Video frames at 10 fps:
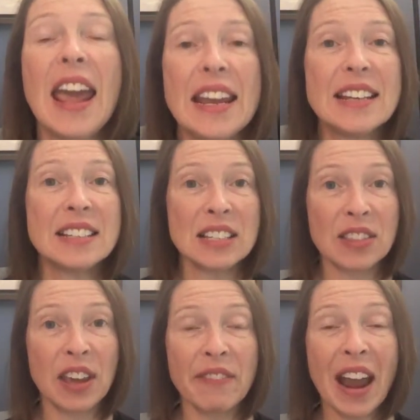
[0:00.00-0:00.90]
And
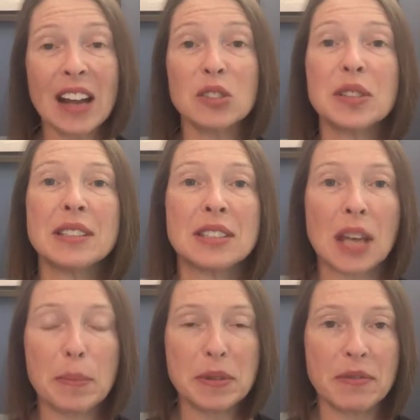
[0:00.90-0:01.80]
they've actually
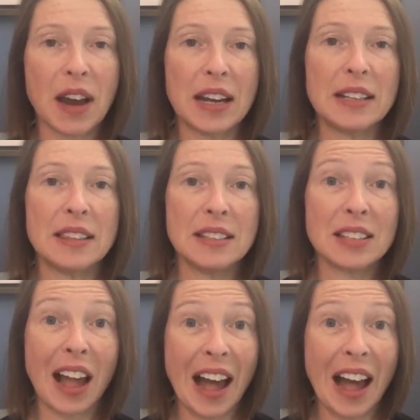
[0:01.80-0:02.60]
subdivided these